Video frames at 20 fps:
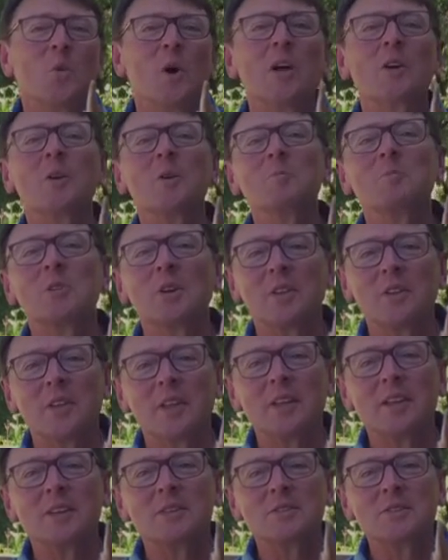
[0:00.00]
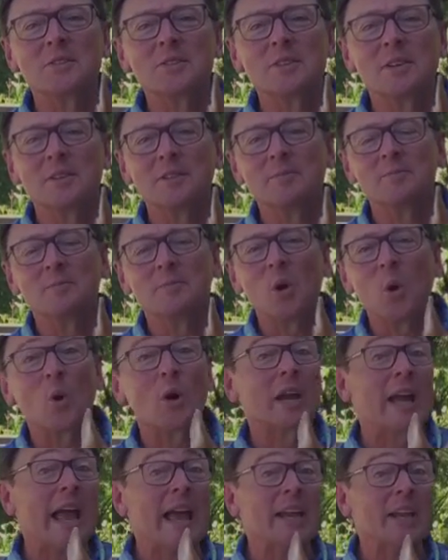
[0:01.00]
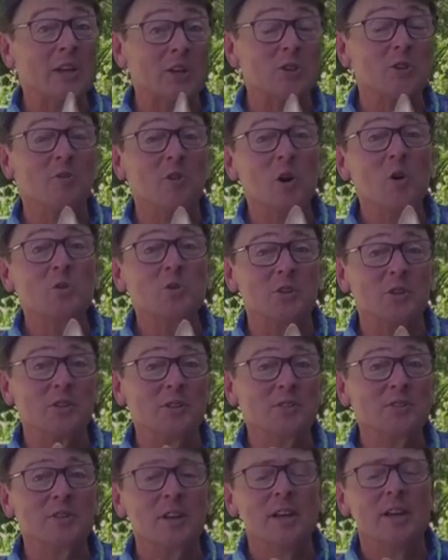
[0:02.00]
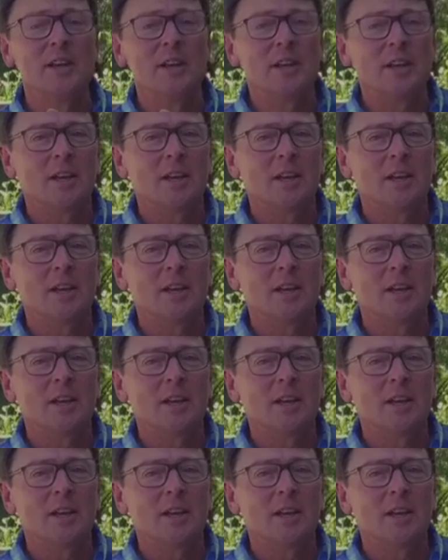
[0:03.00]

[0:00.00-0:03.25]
Welcome to these organic devotions,